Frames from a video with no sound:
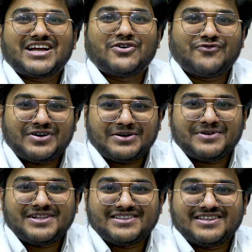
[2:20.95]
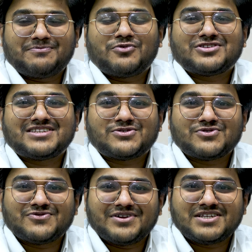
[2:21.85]
comfortable. The process
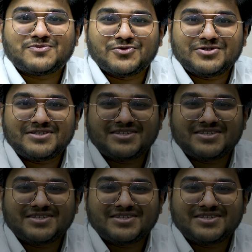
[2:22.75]
was very smooth.